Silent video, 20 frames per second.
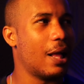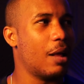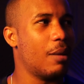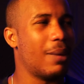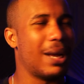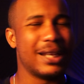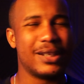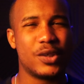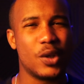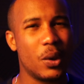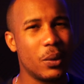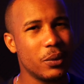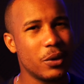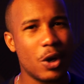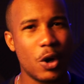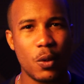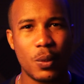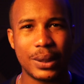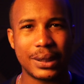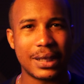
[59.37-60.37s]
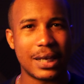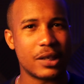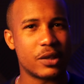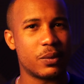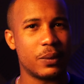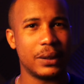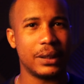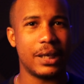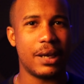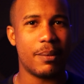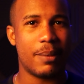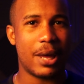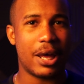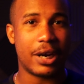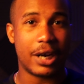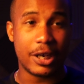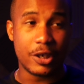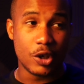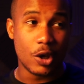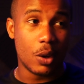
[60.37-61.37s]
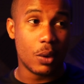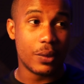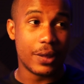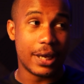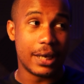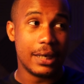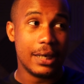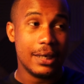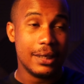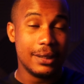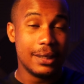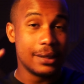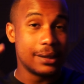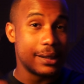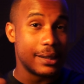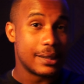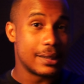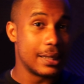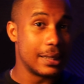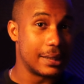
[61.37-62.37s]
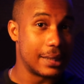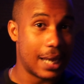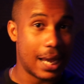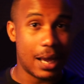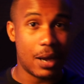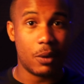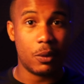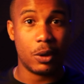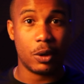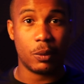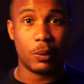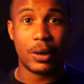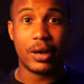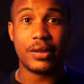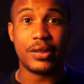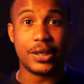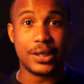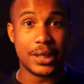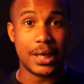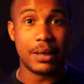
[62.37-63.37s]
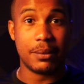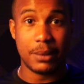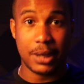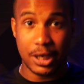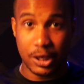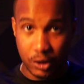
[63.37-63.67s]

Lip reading: I don't know what that's really about. I know that this is the tower where the dead